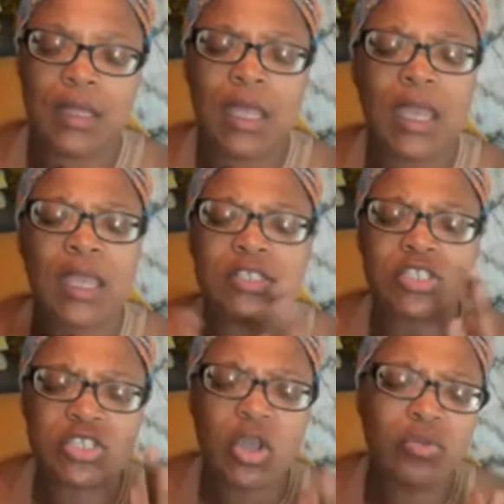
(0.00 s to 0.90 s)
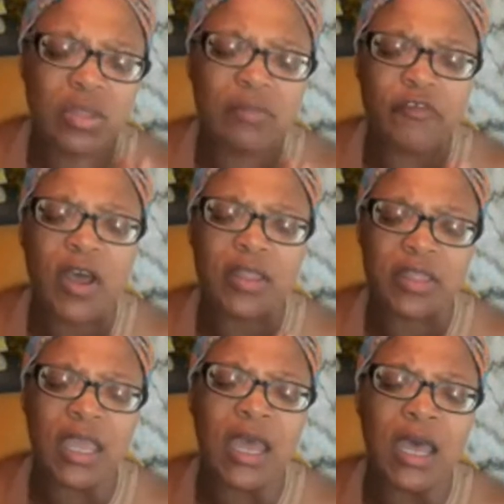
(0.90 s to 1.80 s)
And show them, Father
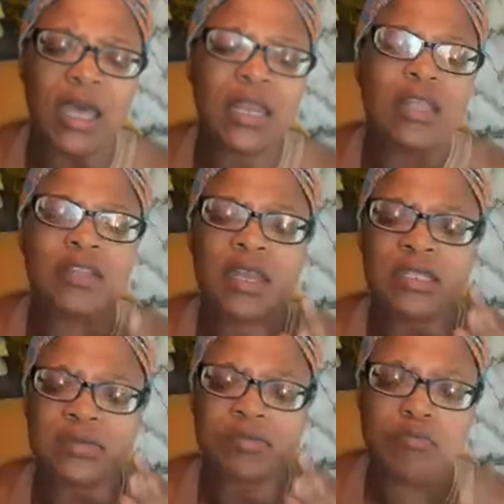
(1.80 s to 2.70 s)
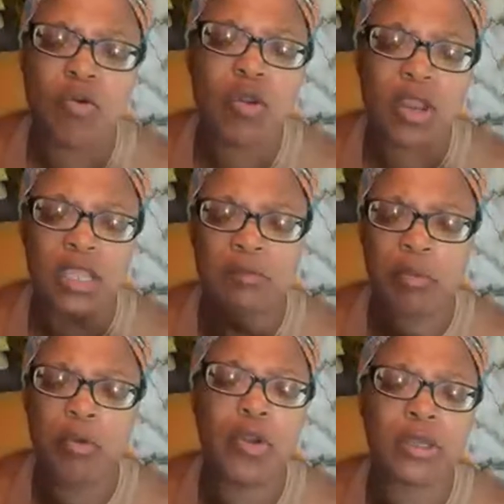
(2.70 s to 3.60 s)
God, it's more
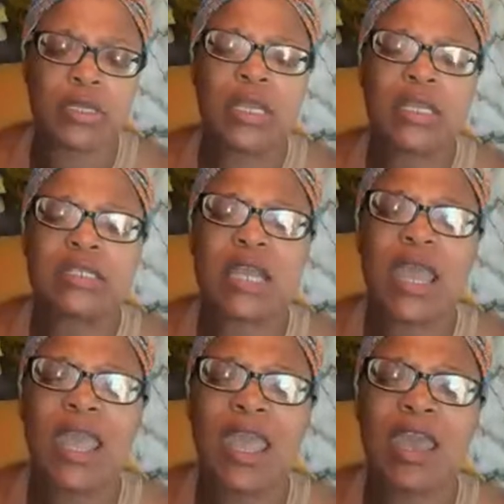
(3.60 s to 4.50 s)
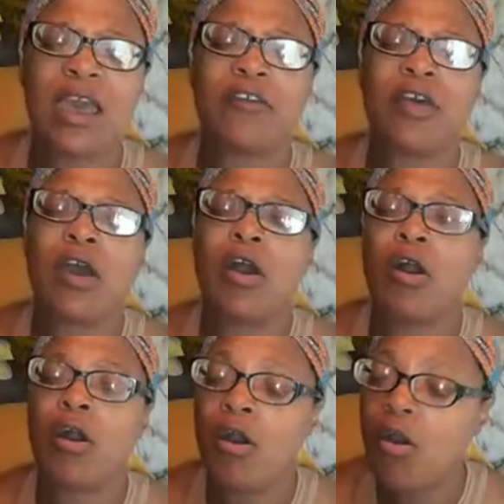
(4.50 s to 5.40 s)
important to have
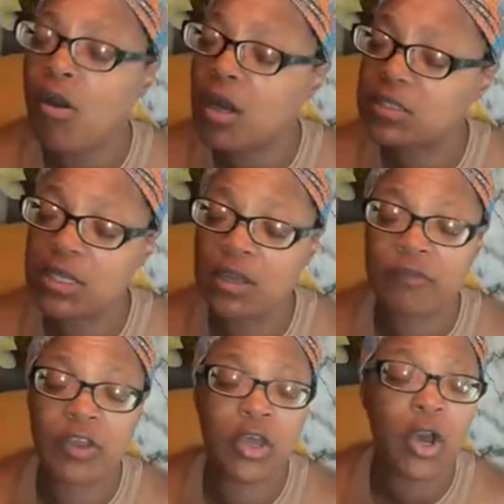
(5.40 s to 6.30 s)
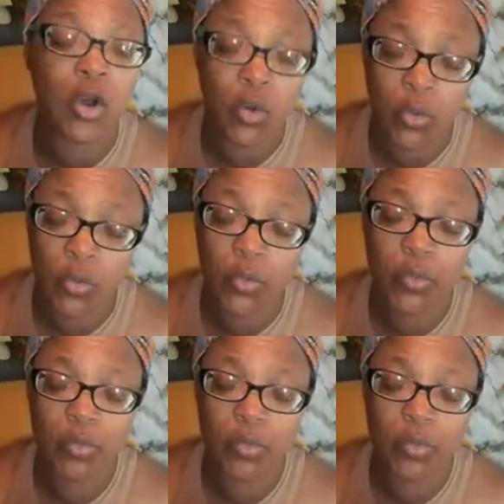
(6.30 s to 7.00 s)
a heart of gold